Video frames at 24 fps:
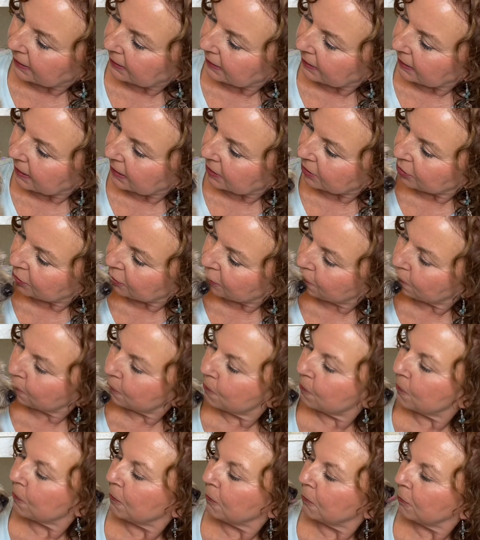Yes, you
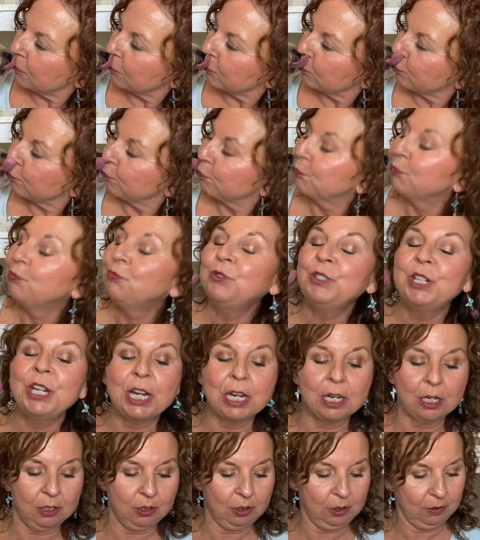are.
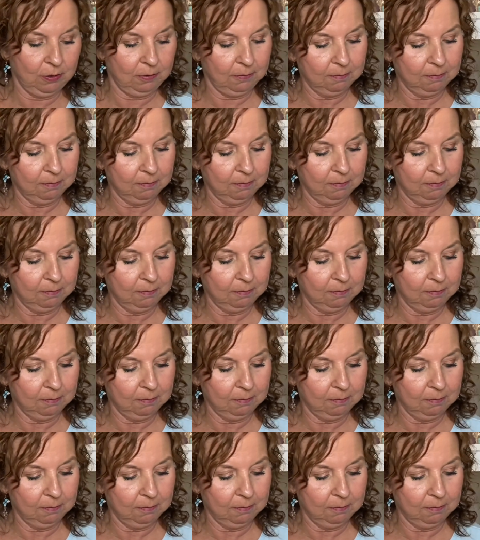Yes.